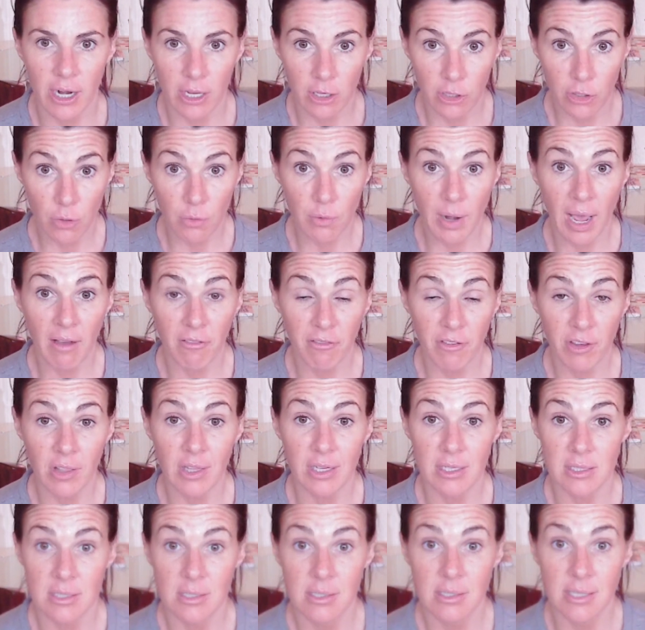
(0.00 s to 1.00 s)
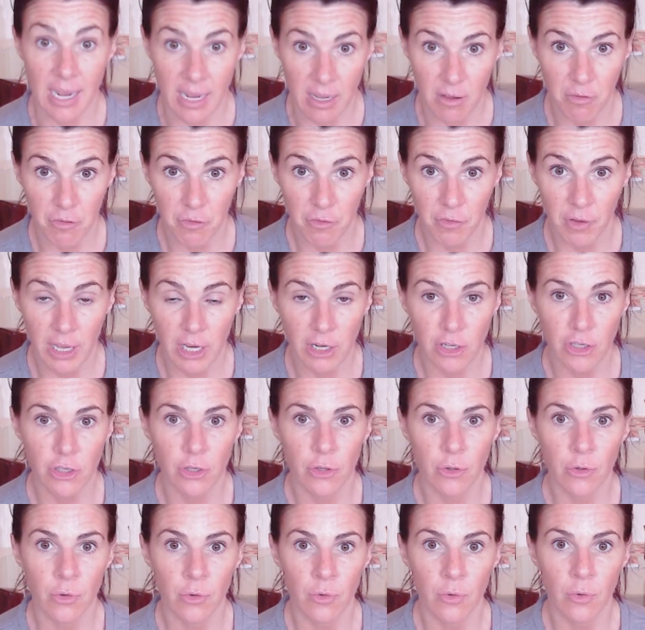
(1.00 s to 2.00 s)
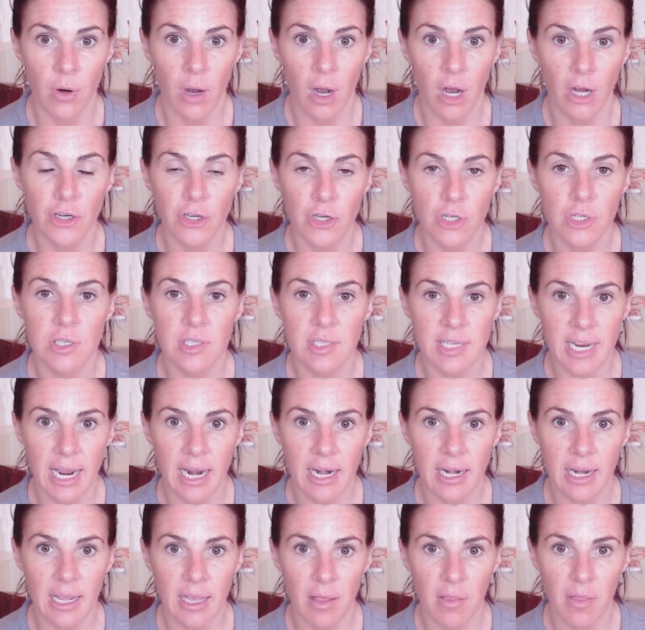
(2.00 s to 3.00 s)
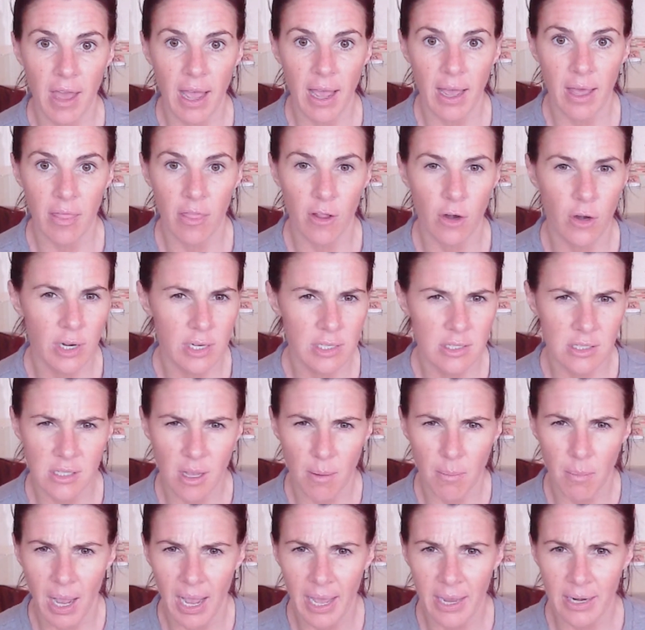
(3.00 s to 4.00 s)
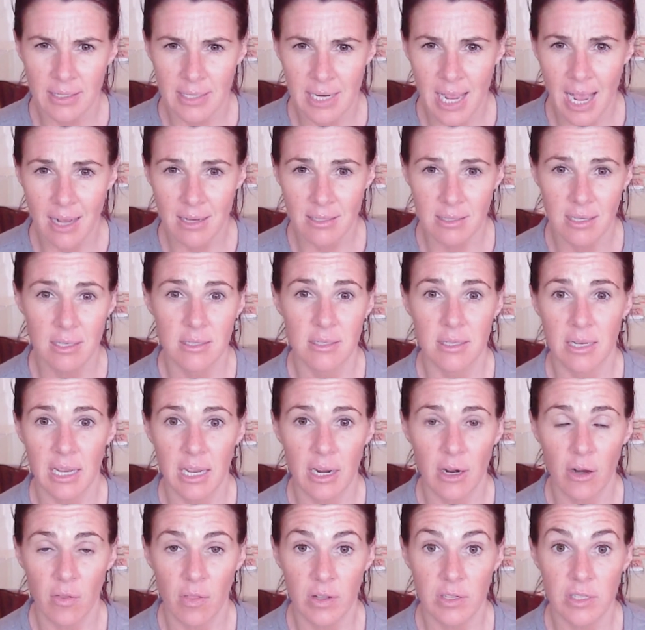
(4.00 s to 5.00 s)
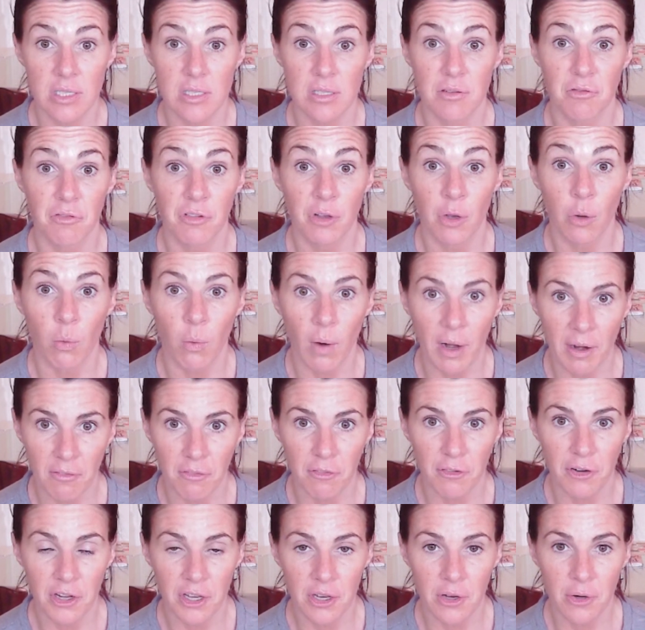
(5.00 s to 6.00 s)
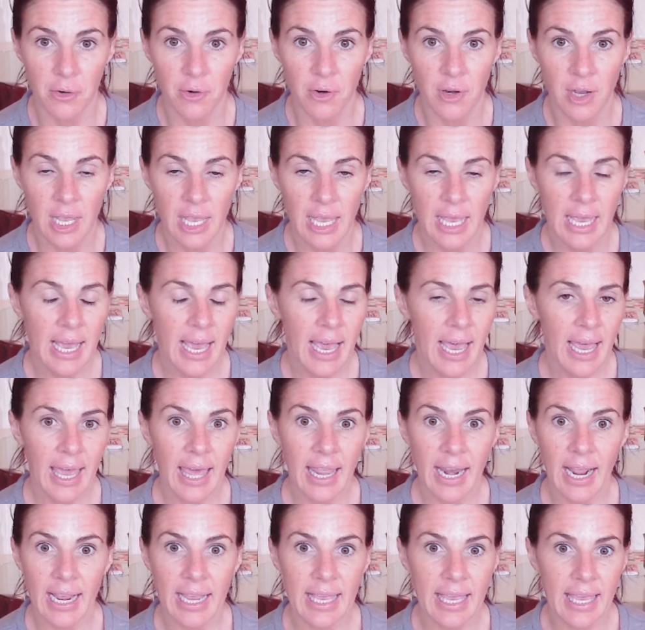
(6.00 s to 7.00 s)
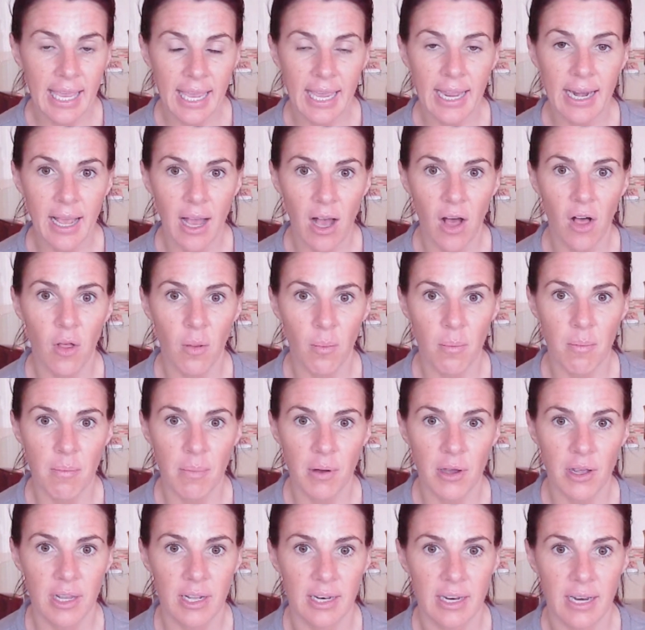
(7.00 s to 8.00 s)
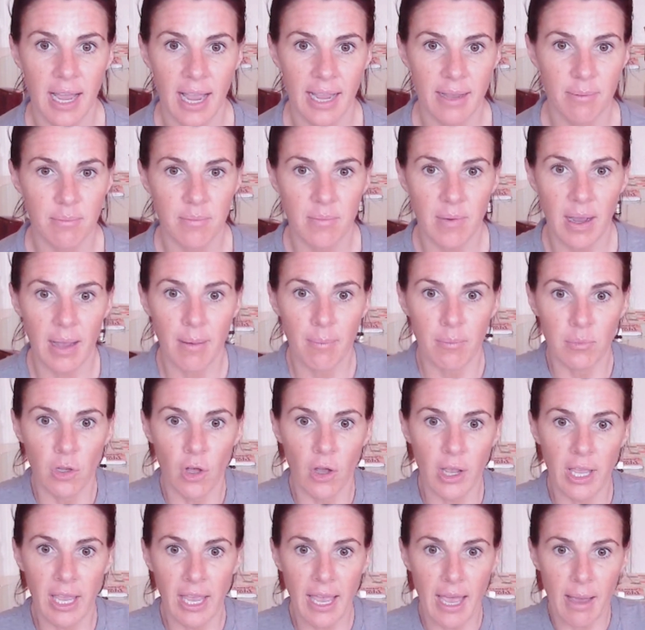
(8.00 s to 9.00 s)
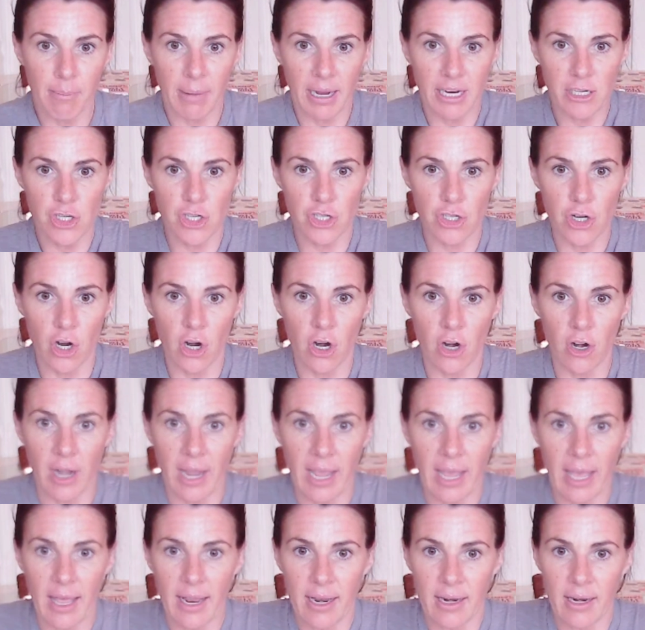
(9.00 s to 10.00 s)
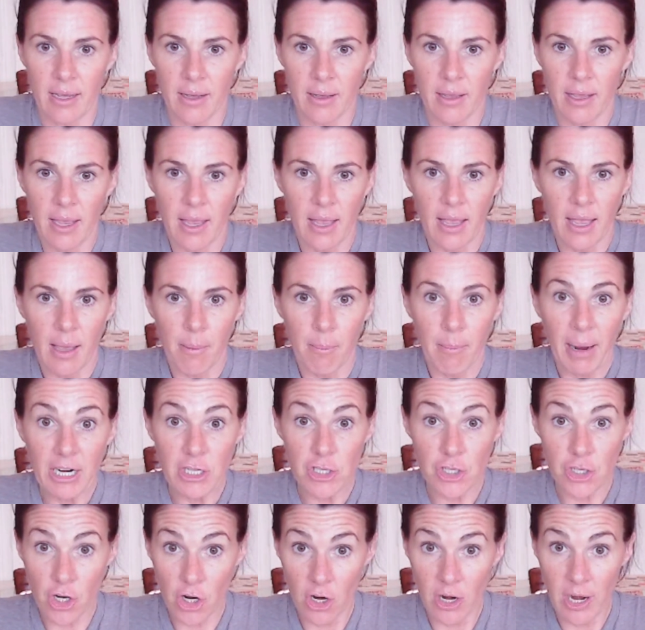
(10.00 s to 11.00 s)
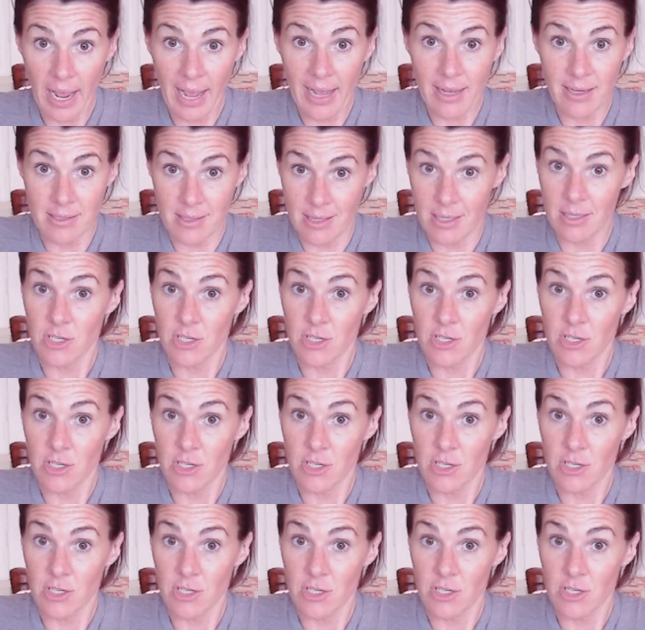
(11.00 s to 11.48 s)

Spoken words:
you not feeling safe, and you understanding that there is some kind of toxicity here that doesn't feel right for you. And I can't help but I'm looking at my shirt, and my shirt has the